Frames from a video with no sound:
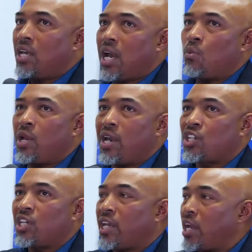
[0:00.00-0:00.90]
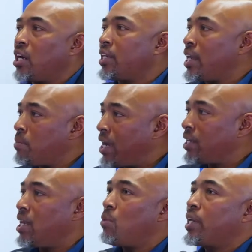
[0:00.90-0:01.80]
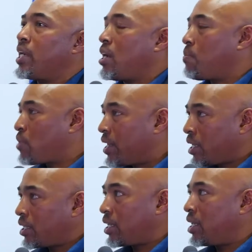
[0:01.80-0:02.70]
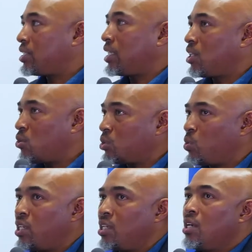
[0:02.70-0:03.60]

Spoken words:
and we're actually getting our name out there and we're getting our brand out there. So as long as we